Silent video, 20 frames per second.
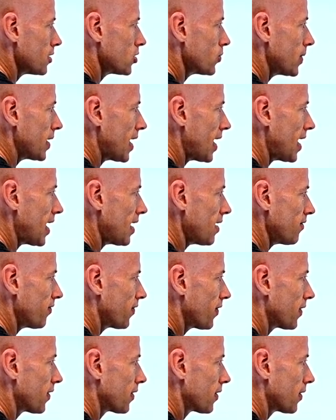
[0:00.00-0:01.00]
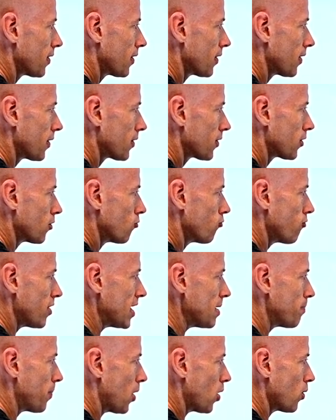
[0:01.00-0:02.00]
So we have the
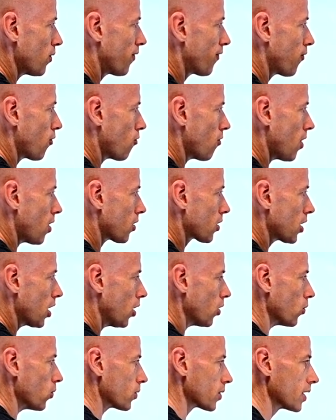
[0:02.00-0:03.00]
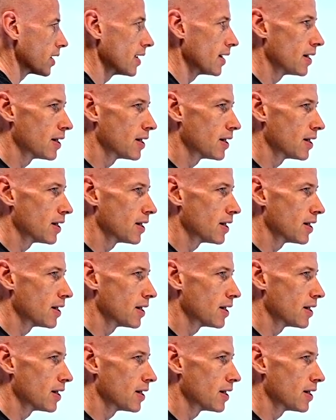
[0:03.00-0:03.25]
repo for our code.